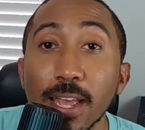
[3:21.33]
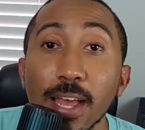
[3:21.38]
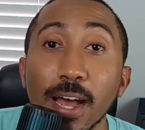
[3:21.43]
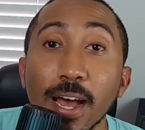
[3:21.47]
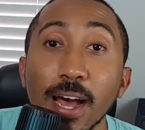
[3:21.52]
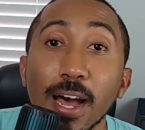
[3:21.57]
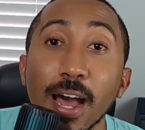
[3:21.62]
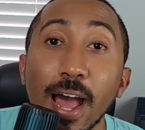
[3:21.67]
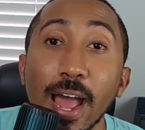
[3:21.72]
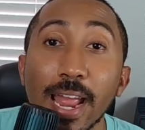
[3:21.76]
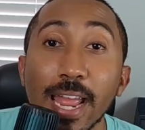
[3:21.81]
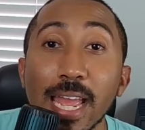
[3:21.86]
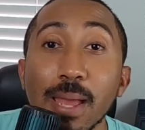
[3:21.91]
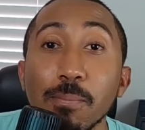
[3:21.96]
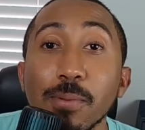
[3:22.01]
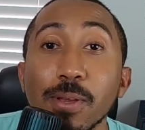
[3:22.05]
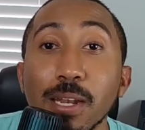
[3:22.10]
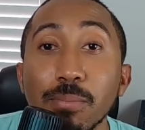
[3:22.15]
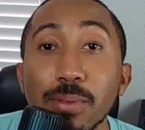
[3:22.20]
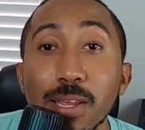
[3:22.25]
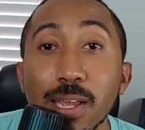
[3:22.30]
I am
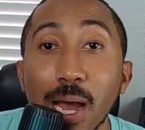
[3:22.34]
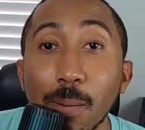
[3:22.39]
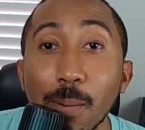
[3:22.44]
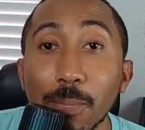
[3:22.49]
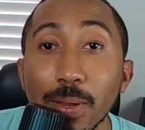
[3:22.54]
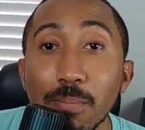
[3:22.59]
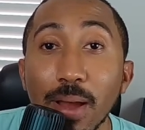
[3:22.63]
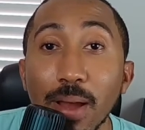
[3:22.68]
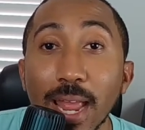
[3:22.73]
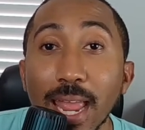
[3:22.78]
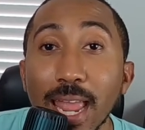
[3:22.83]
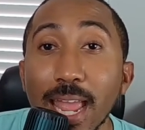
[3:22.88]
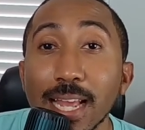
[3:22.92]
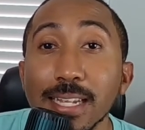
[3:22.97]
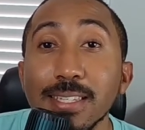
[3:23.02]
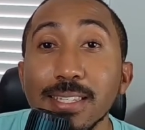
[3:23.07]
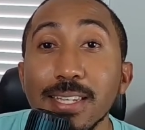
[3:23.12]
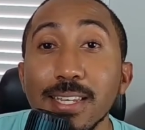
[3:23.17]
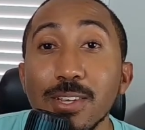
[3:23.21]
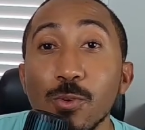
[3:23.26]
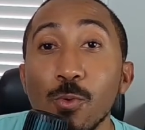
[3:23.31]
going to be upping my
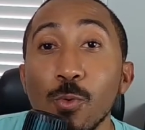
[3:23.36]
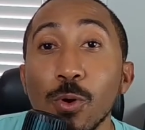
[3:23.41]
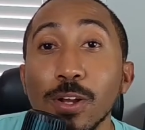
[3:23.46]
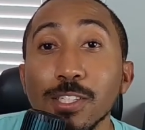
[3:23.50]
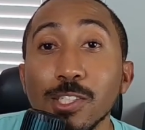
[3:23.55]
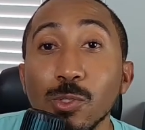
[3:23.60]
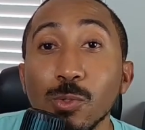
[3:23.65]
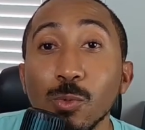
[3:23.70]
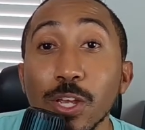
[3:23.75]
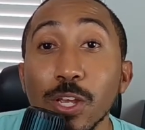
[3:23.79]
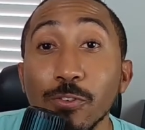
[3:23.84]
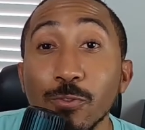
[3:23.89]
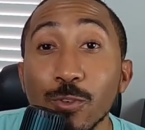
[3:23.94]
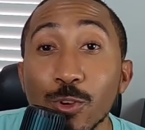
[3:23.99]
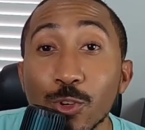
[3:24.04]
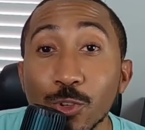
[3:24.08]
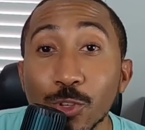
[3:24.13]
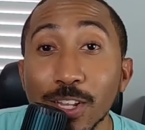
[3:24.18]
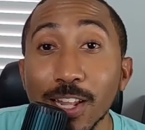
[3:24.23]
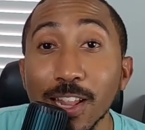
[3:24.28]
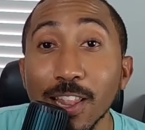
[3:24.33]
ante once we
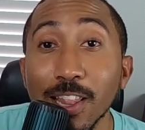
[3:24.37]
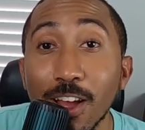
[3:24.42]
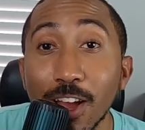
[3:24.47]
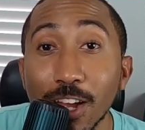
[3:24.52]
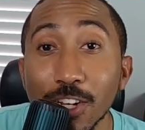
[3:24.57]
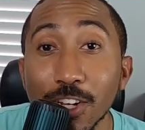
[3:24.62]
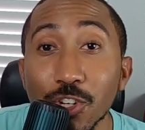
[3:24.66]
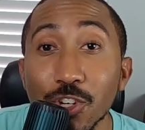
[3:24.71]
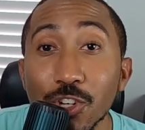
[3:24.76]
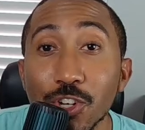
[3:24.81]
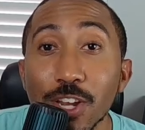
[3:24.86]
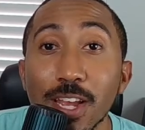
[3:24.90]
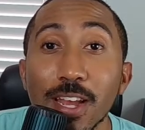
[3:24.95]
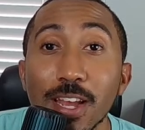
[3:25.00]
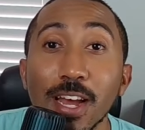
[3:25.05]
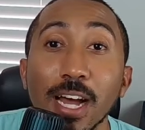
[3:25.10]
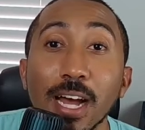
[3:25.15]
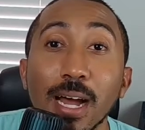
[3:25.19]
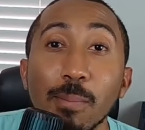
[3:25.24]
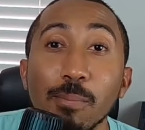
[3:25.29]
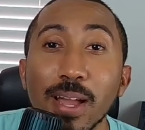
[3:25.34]
officially launch.
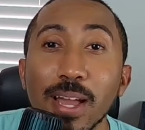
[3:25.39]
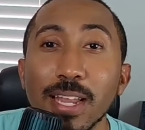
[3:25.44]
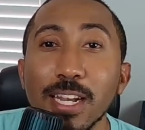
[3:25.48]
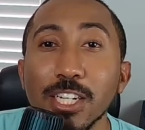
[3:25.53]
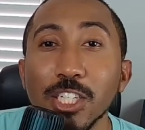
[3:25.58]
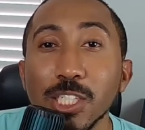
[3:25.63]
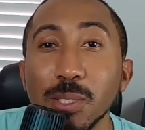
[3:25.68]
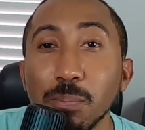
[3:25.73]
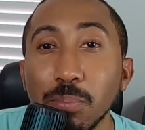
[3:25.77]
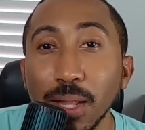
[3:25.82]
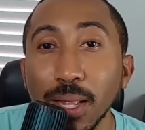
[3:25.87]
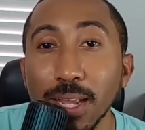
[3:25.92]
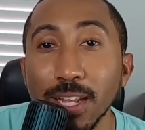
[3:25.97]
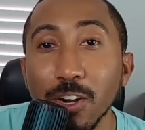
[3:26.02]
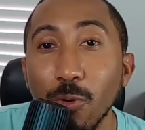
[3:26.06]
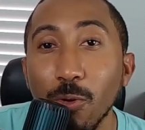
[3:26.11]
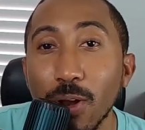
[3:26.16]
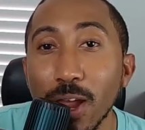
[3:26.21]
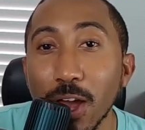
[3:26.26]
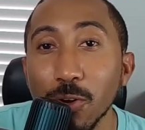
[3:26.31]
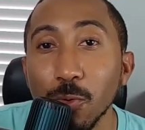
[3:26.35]
I'm kind of just playing
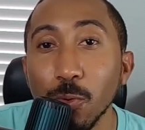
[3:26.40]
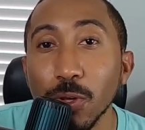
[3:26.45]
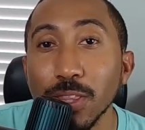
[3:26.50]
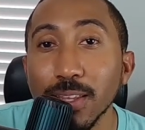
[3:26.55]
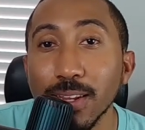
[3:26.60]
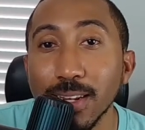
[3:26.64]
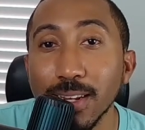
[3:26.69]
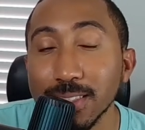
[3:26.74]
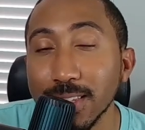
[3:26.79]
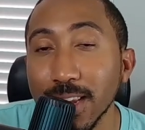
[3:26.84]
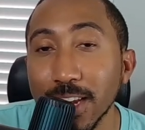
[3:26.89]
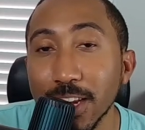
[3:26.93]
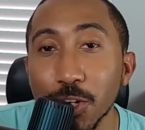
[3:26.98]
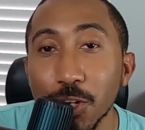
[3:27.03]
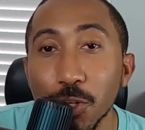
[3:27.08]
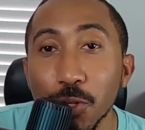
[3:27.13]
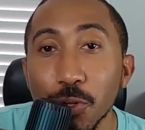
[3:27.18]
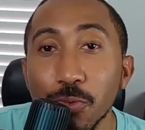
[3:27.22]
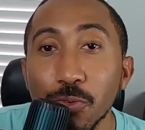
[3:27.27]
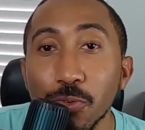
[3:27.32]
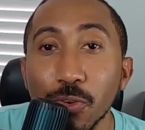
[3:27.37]
around with it as they
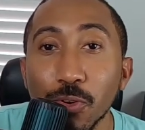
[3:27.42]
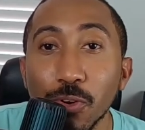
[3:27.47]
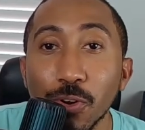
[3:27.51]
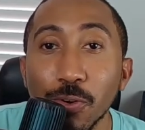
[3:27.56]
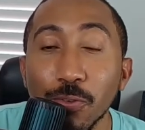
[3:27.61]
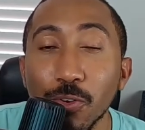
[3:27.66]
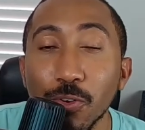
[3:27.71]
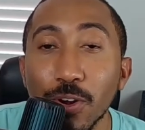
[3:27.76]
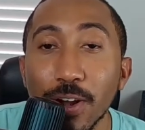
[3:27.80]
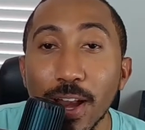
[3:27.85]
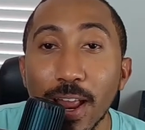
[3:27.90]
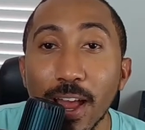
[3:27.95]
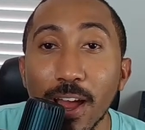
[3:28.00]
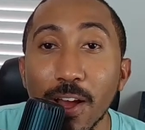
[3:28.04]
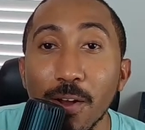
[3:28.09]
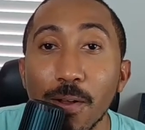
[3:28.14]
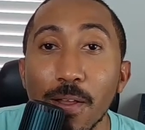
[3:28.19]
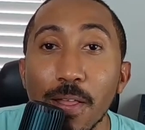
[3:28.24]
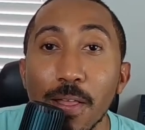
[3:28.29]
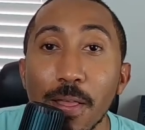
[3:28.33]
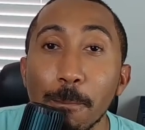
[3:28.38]
do for
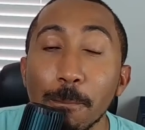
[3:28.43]
now.